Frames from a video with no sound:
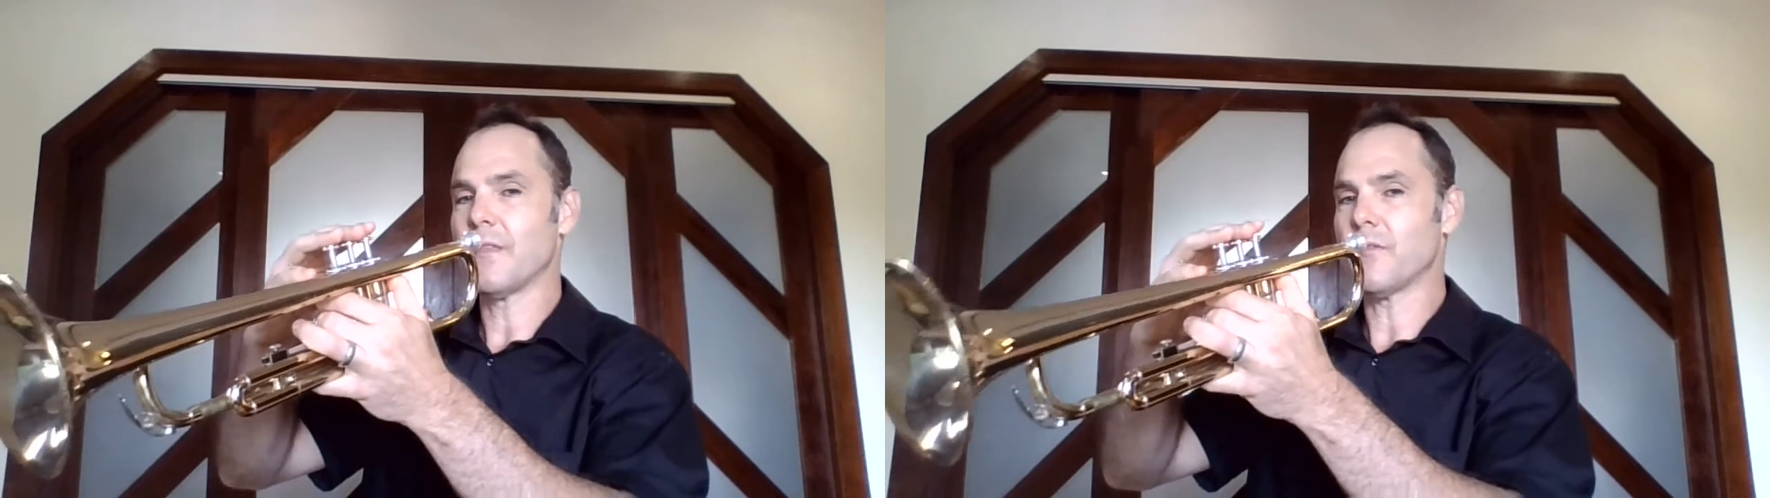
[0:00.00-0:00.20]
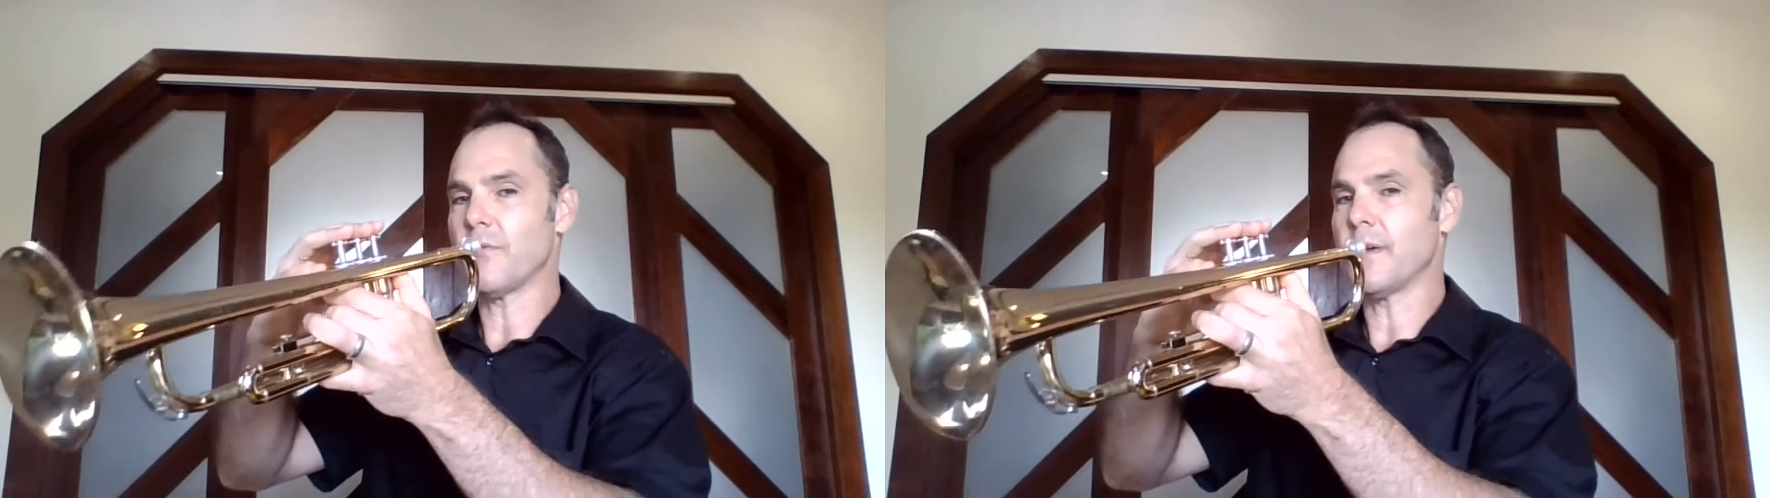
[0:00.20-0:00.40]

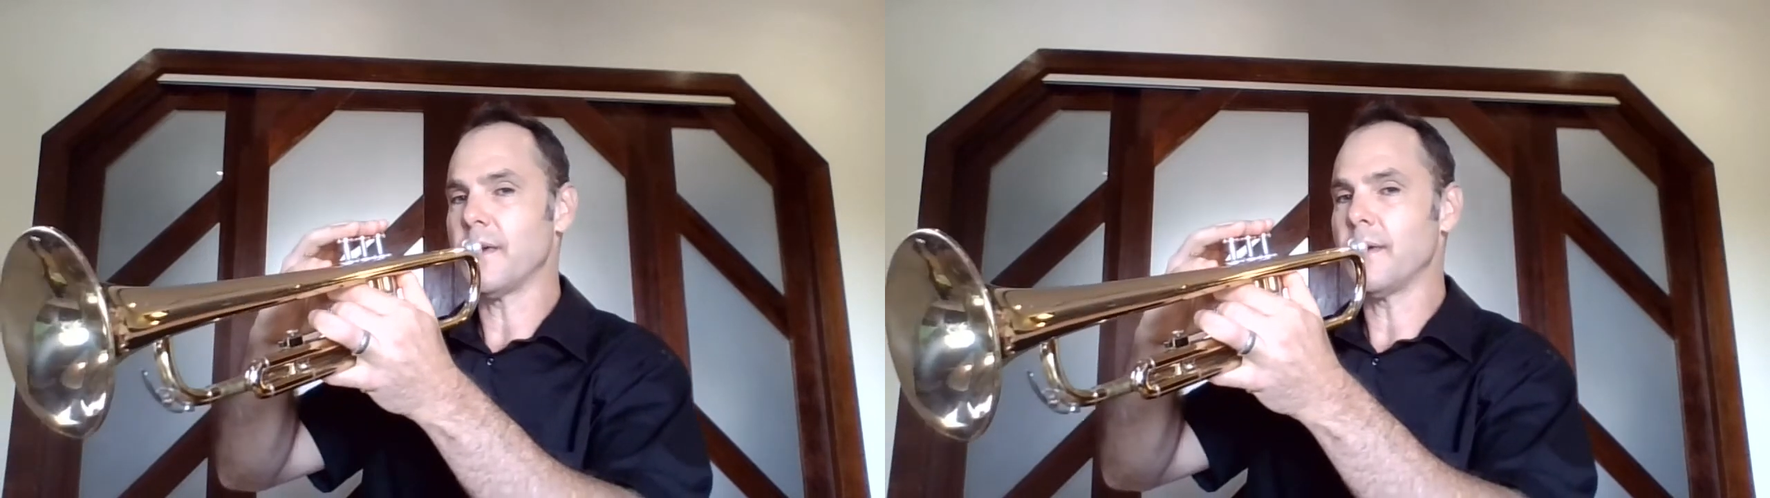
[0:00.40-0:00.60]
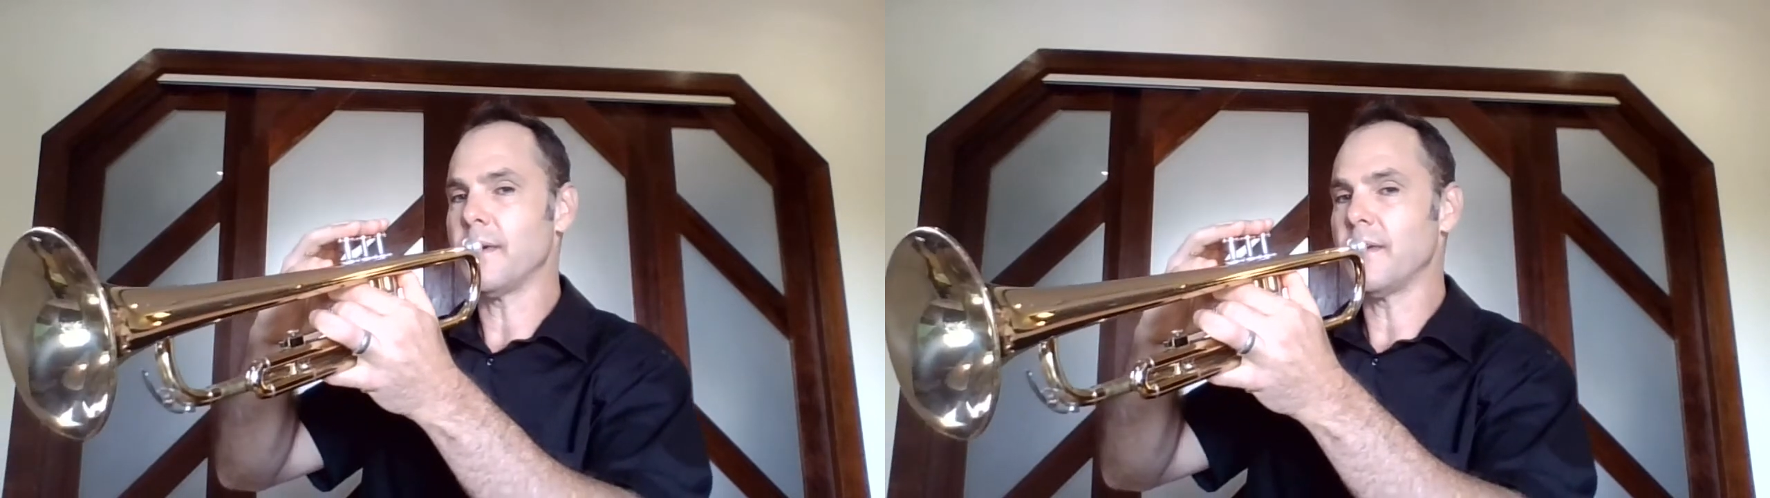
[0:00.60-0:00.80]
3,
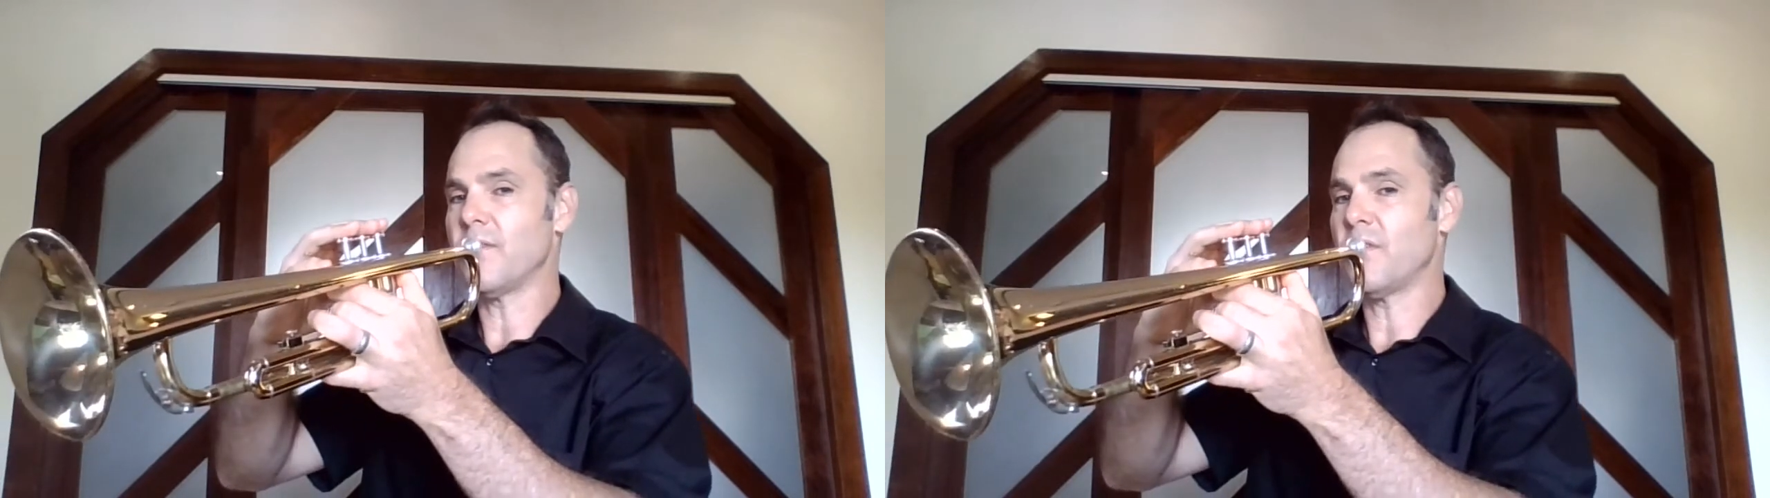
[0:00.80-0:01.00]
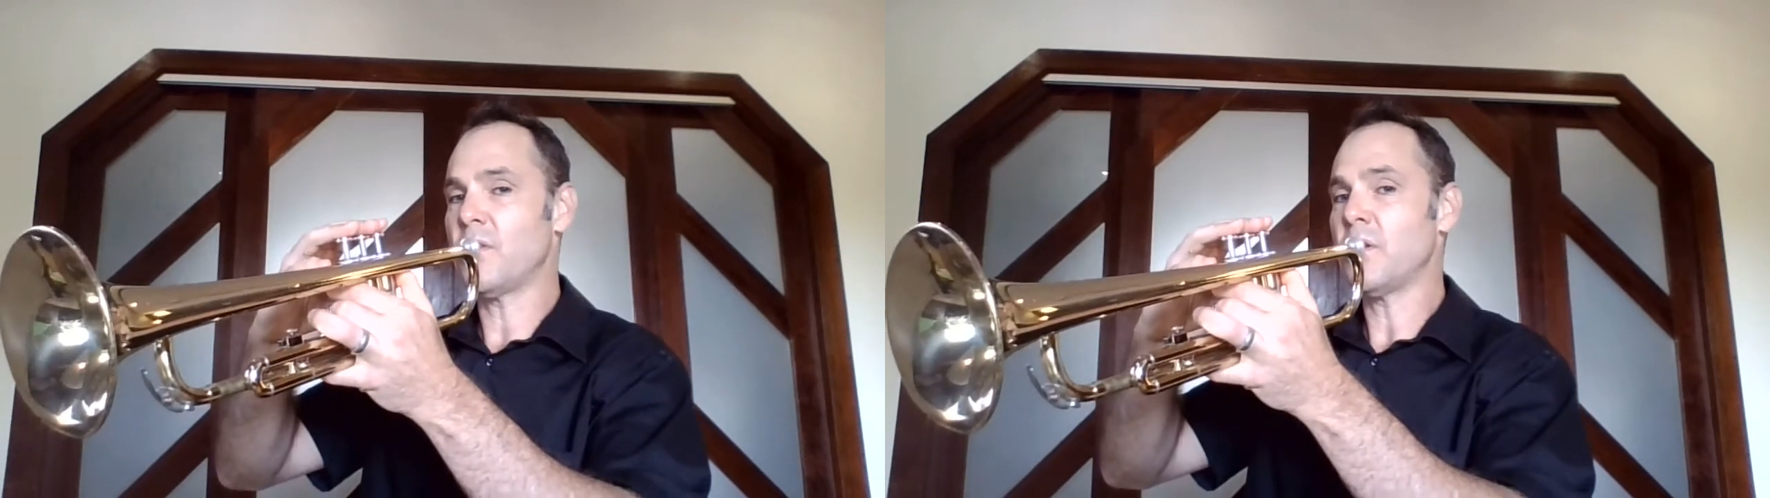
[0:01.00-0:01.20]
4.